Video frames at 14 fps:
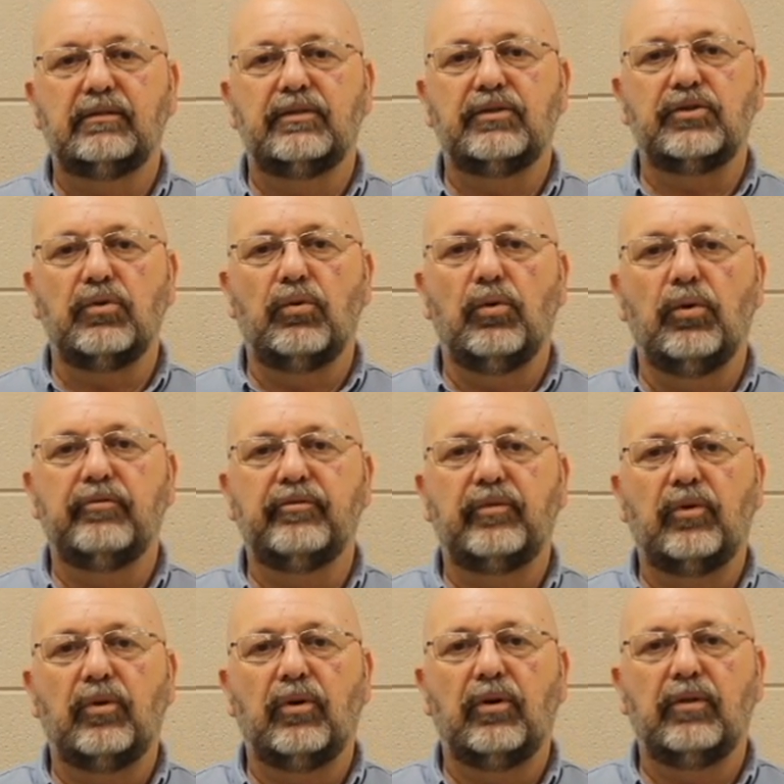stored
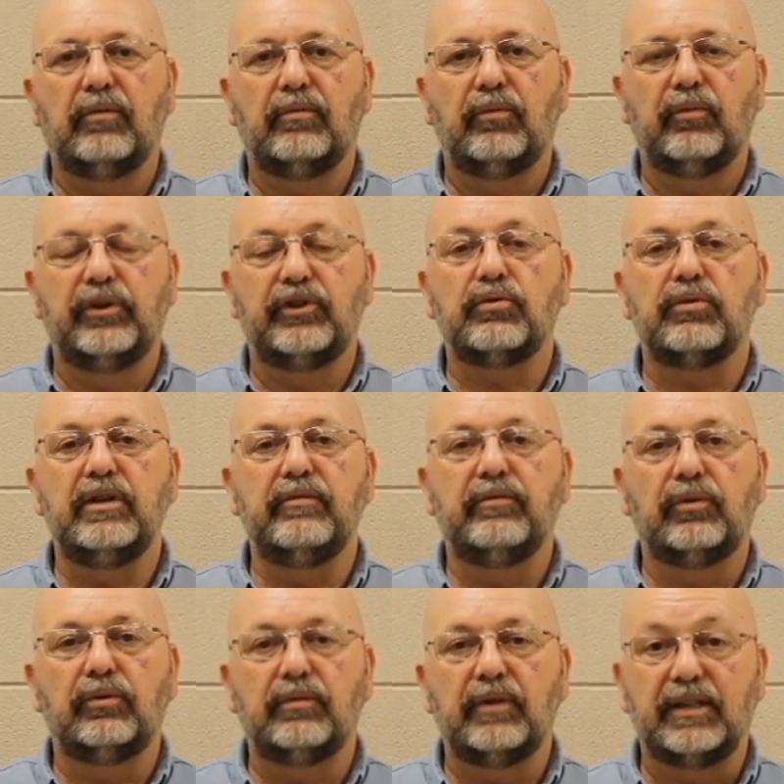for
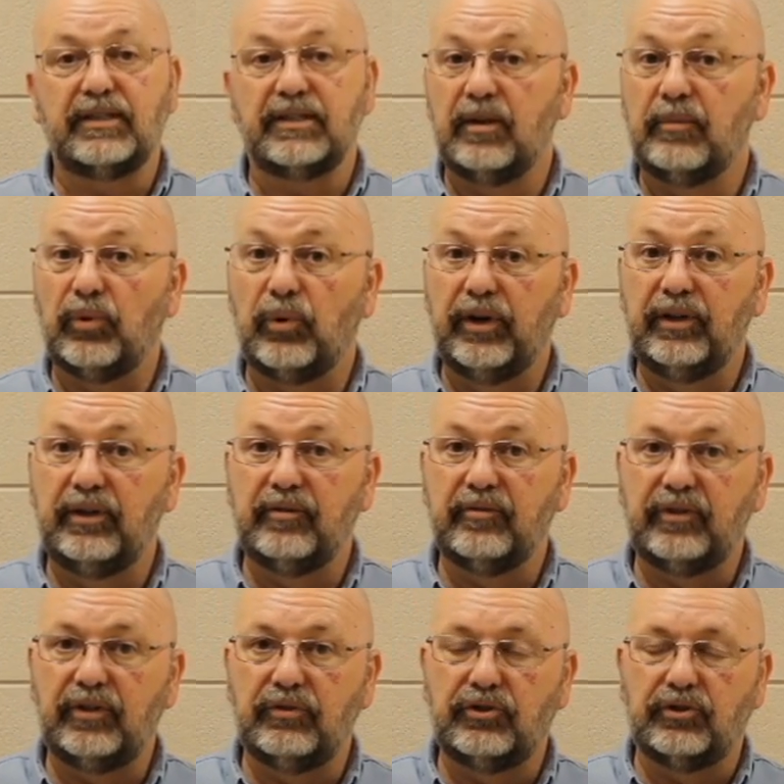retrieval at some point in the
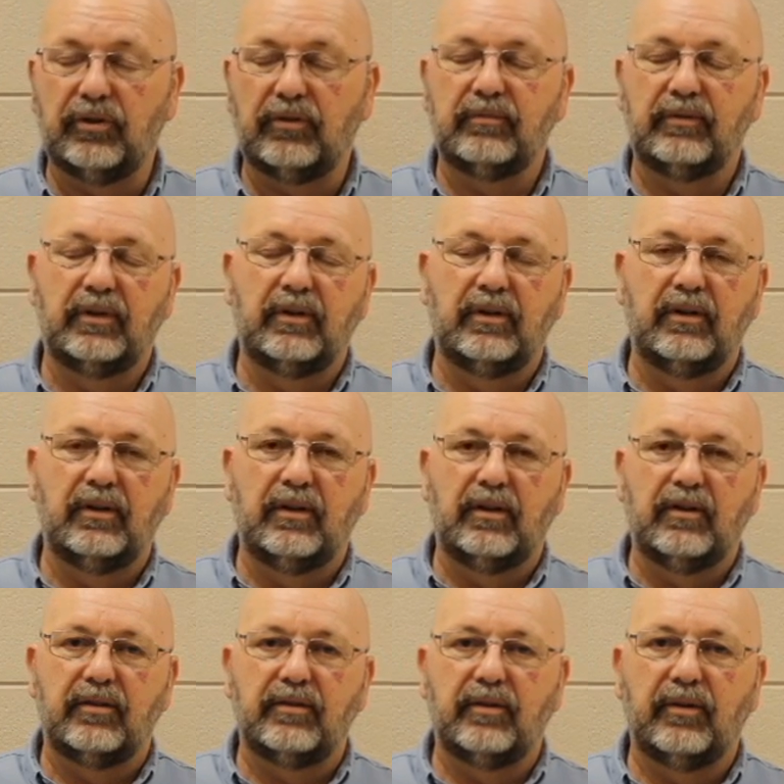future.
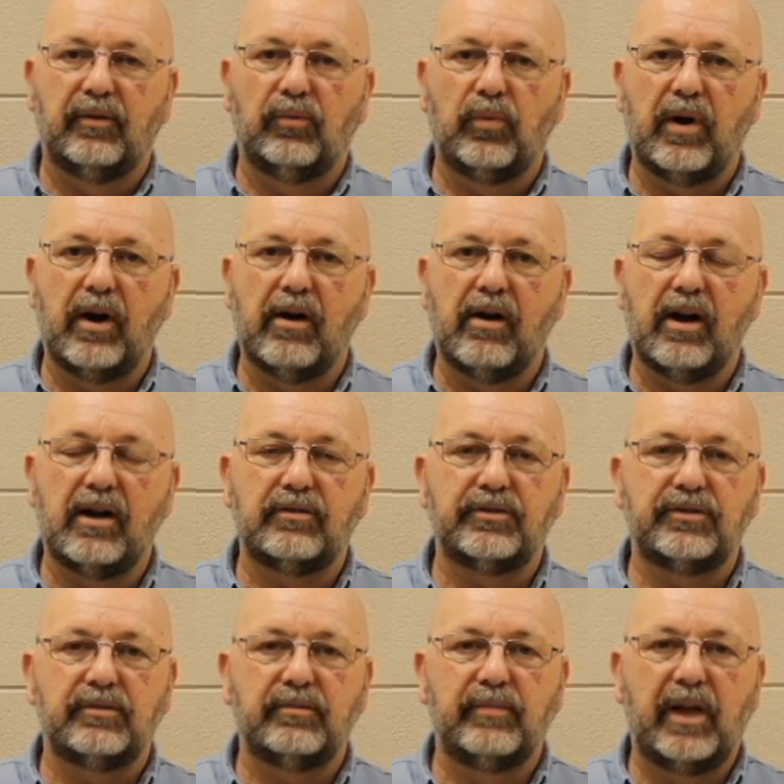The
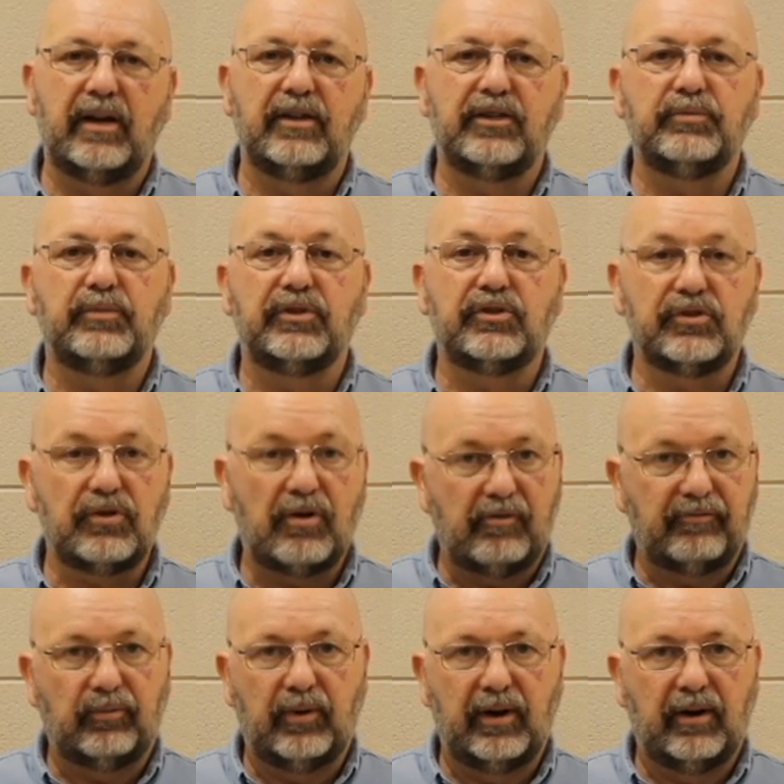warehouse management
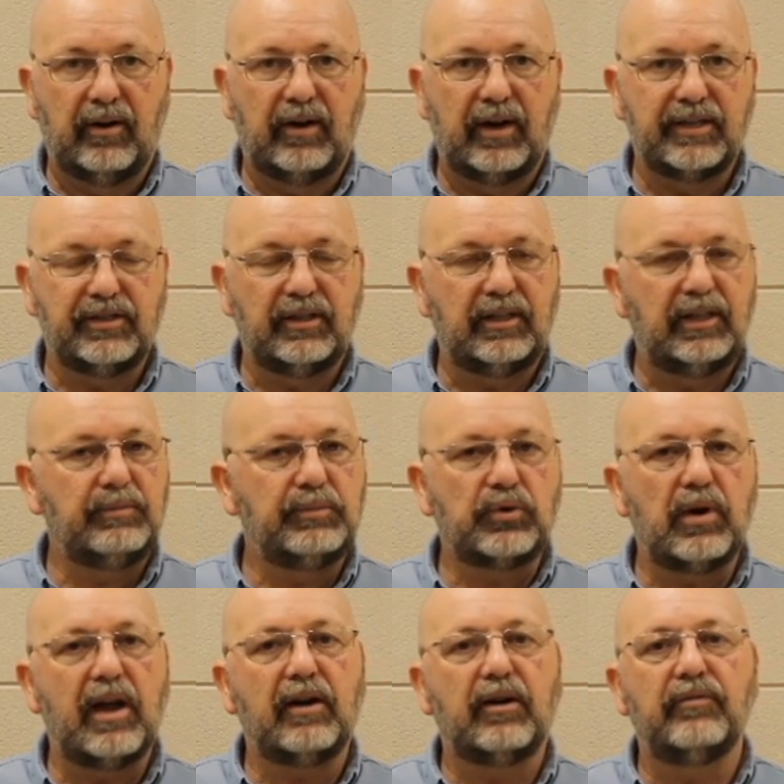software has to keep
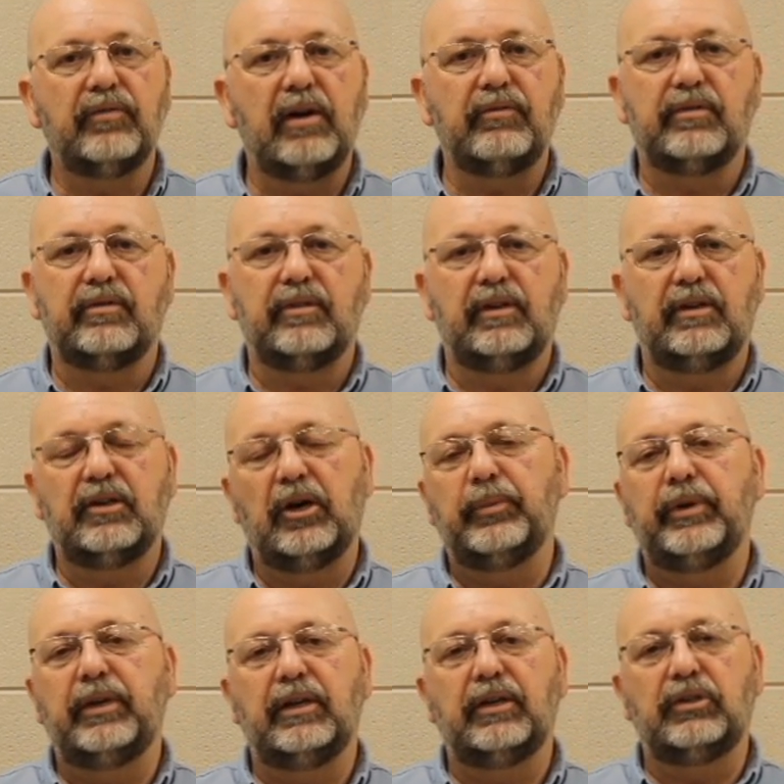track of everything
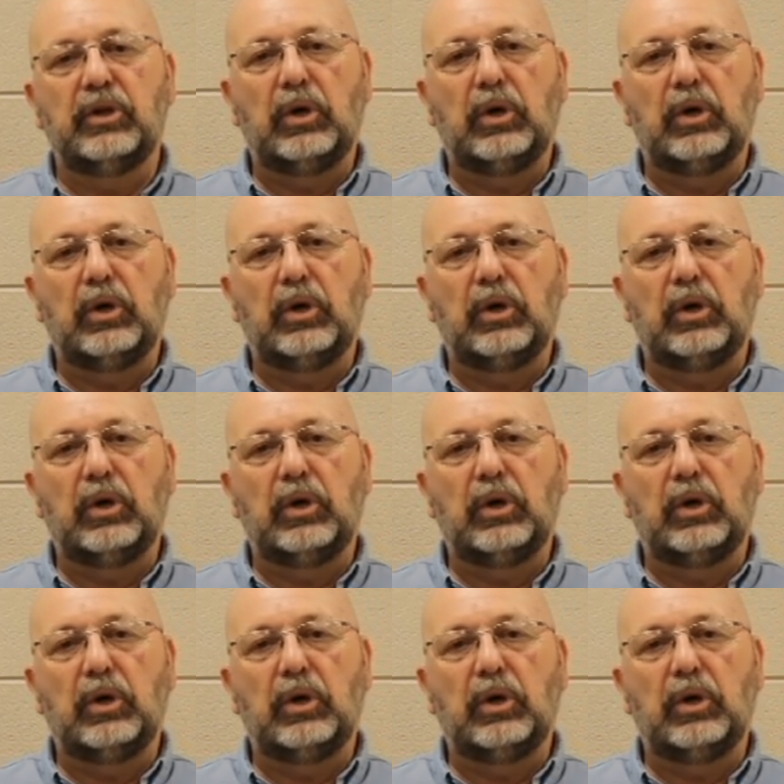coming and